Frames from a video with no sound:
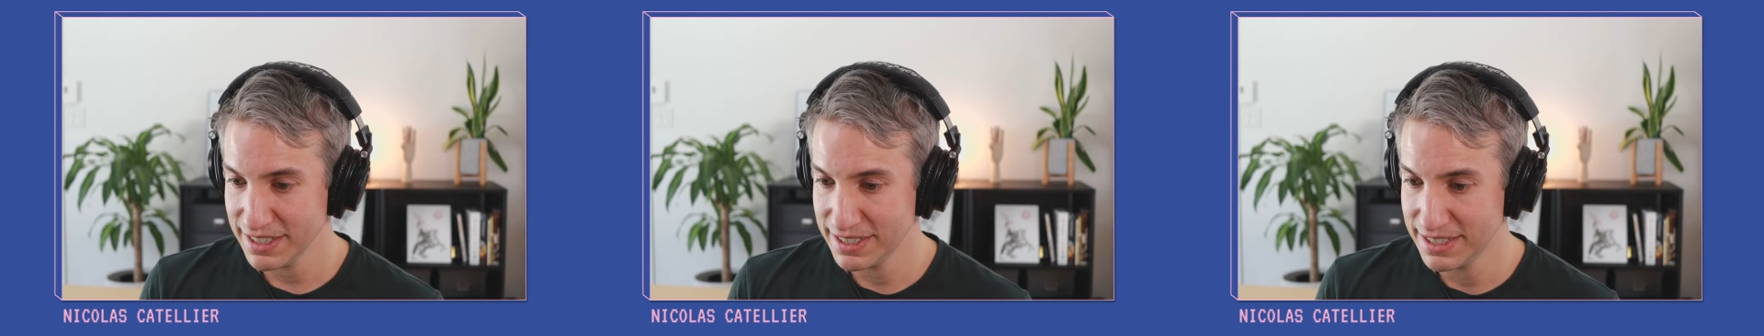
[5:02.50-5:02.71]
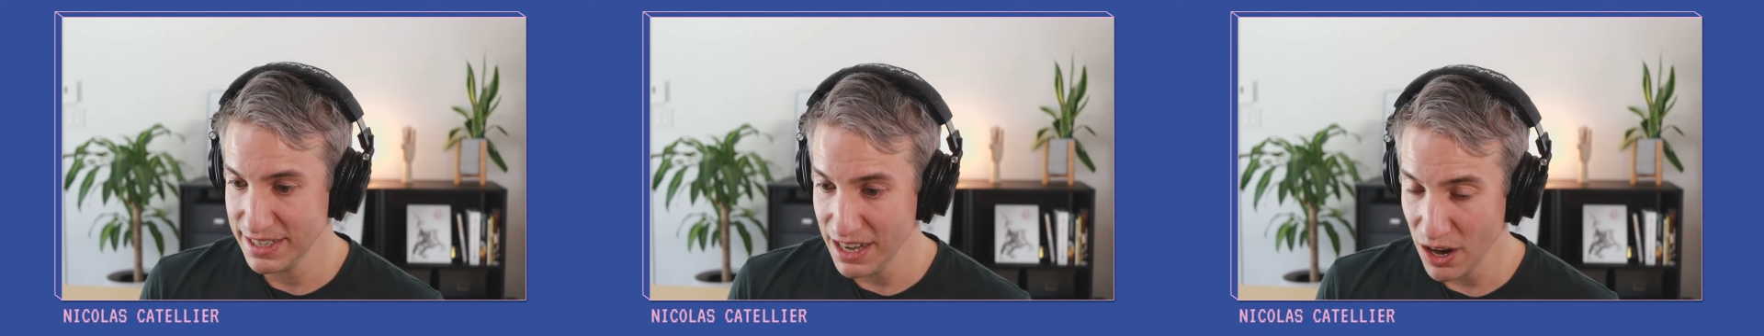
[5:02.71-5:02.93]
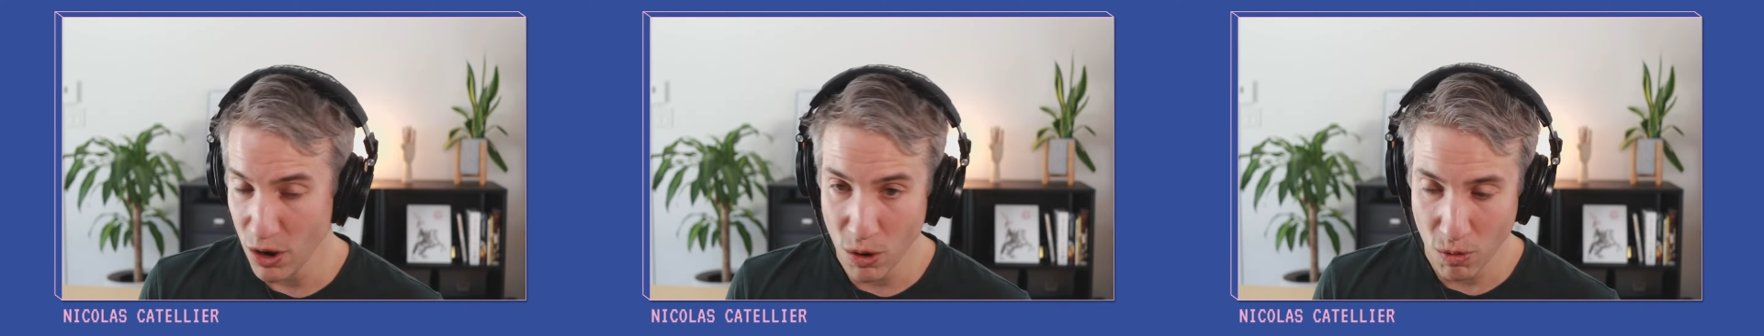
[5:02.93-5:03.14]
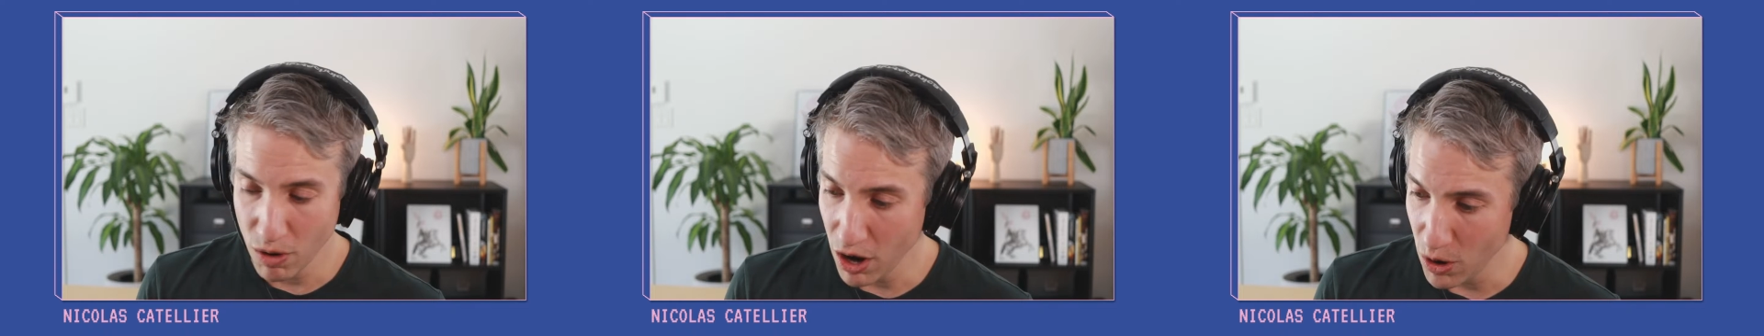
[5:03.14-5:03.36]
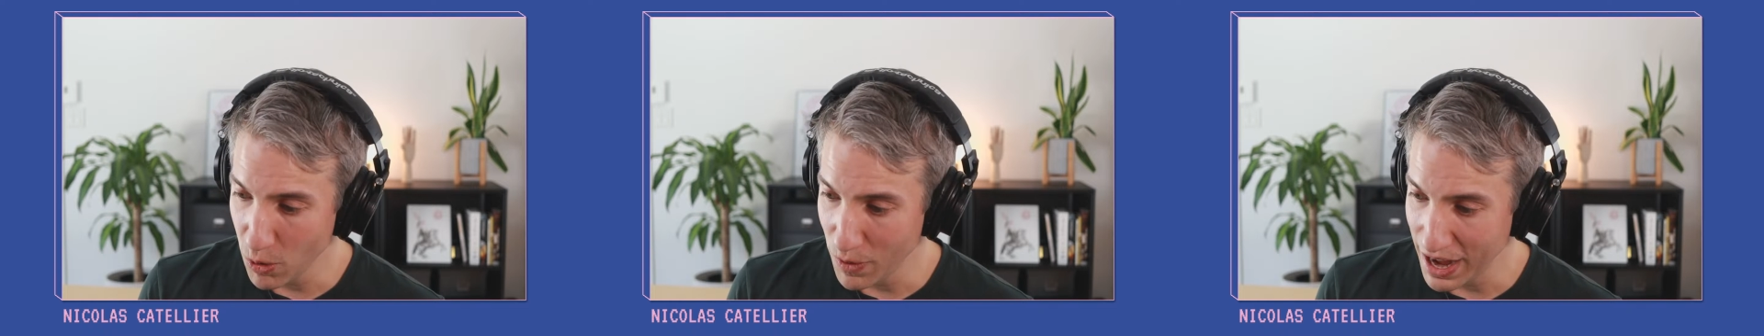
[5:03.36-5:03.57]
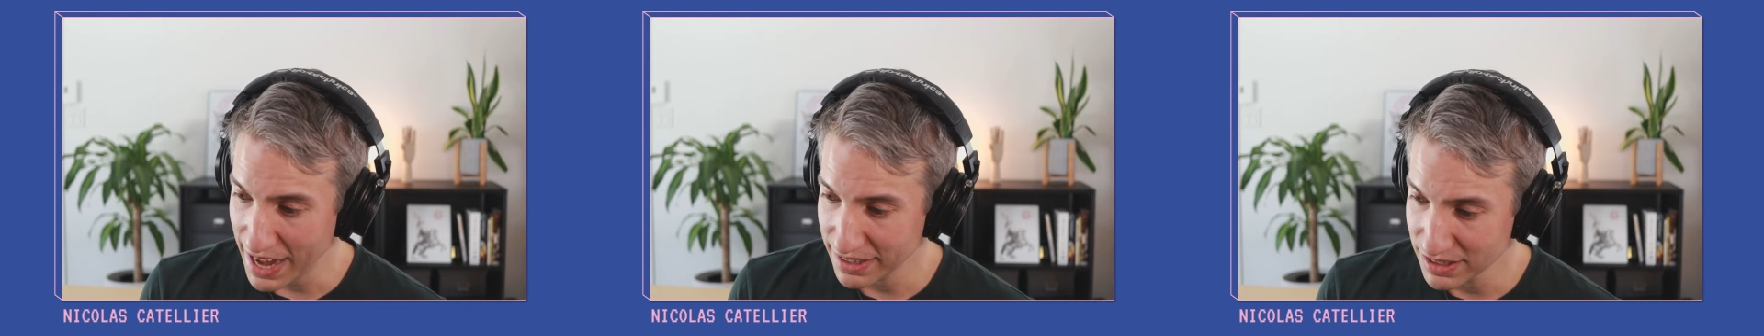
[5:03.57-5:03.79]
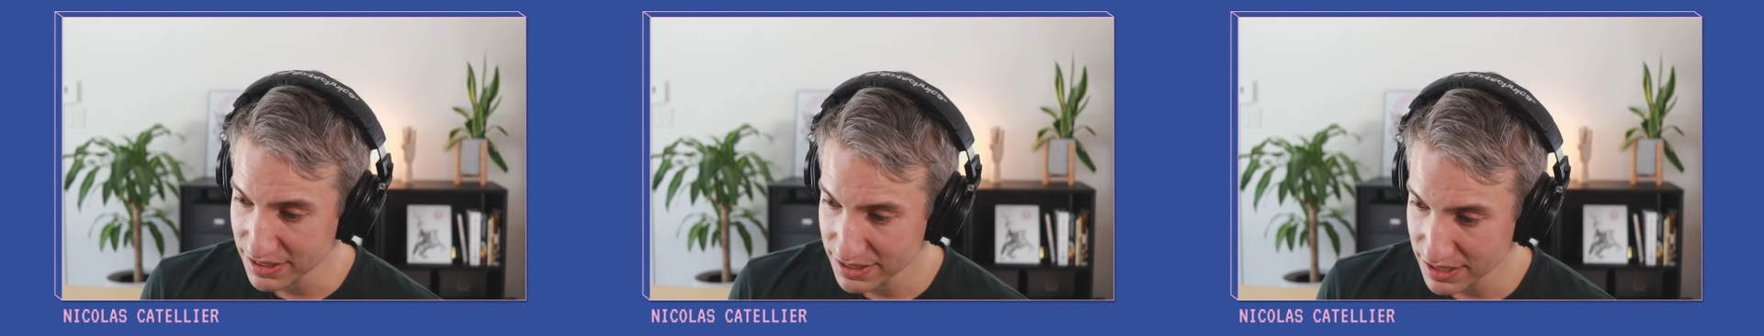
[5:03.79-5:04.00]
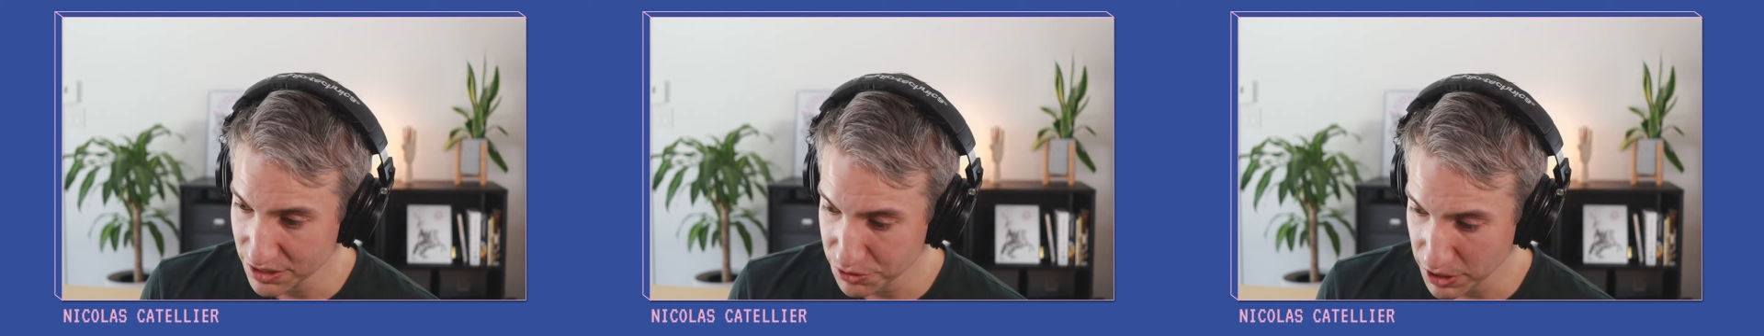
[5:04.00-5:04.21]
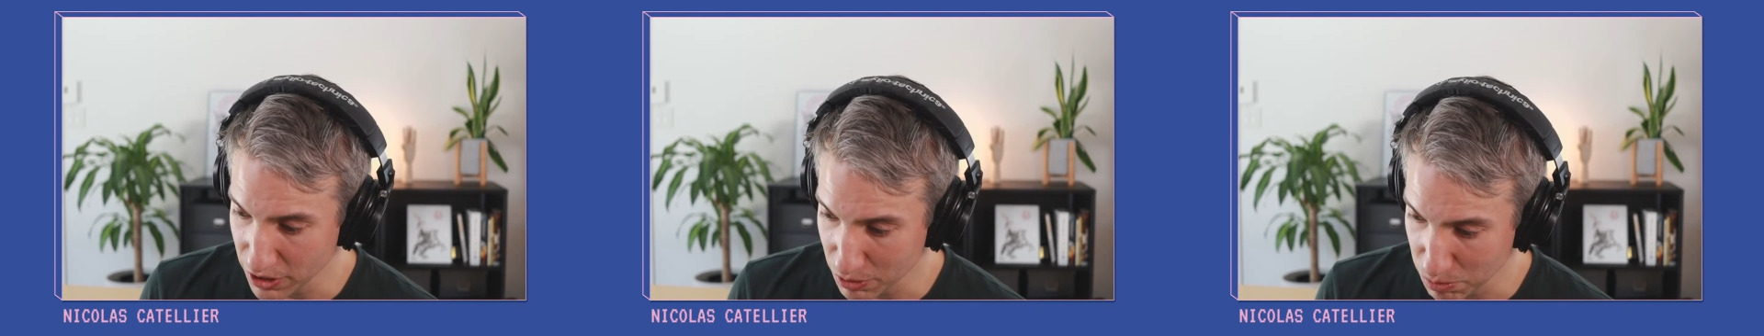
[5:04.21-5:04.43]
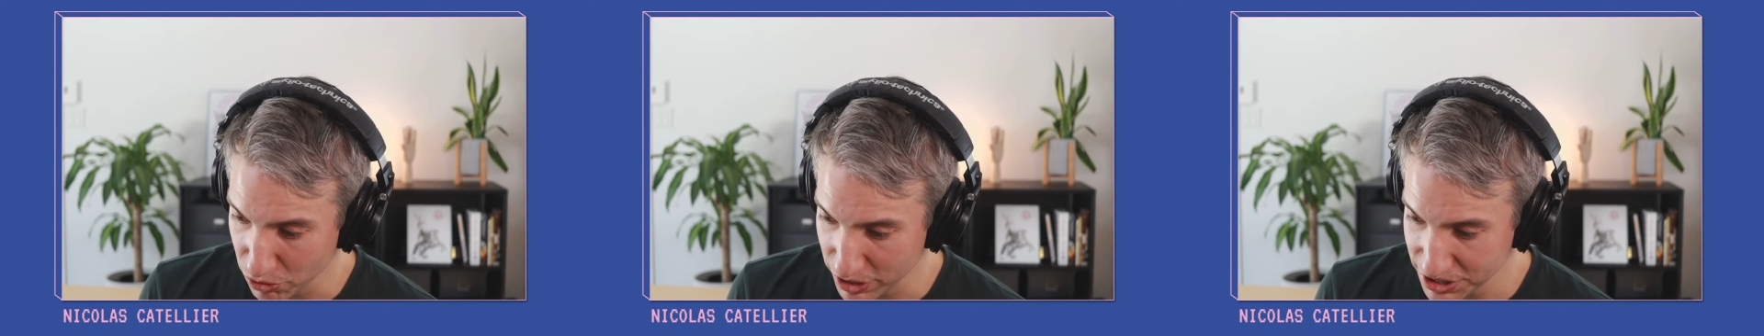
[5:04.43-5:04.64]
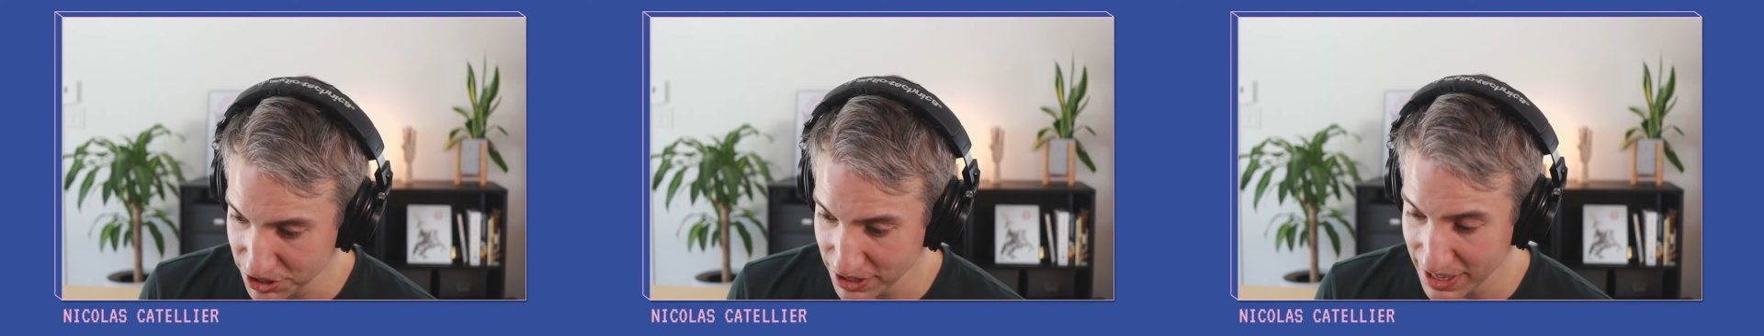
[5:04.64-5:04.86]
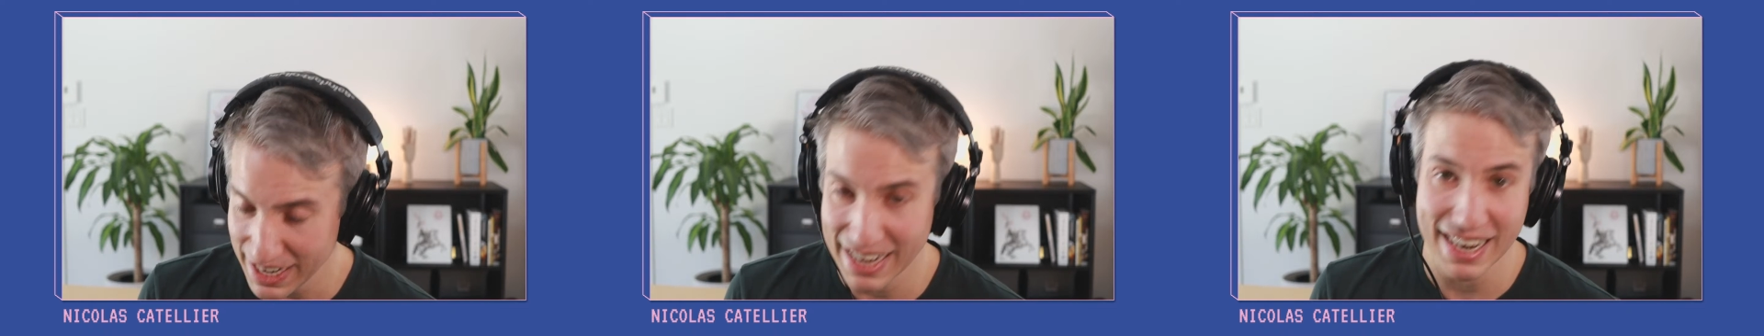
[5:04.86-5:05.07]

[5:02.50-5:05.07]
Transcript: COO at Concentra Corporation.